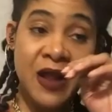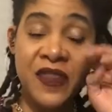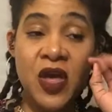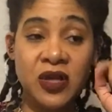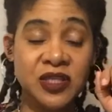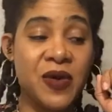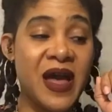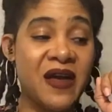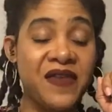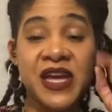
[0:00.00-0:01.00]
They also
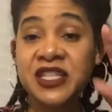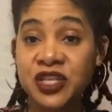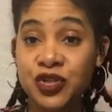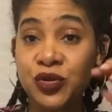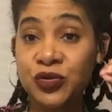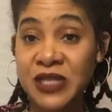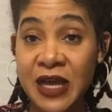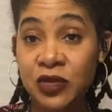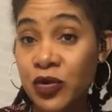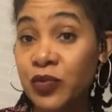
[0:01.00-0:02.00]
have a digital
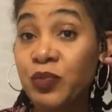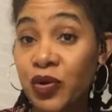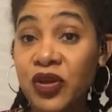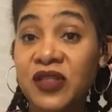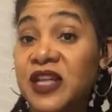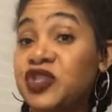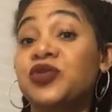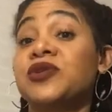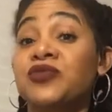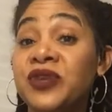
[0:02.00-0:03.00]
download book that you
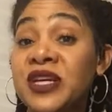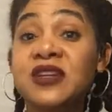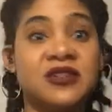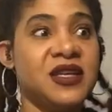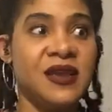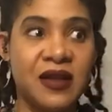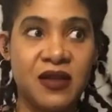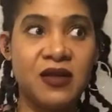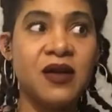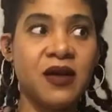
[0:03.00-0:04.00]
can read to get
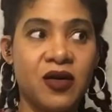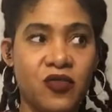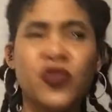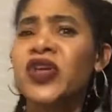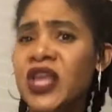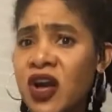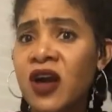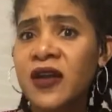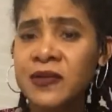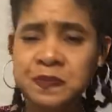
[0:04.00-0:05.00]
really
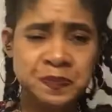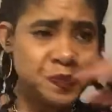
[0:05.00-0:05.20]
caught up.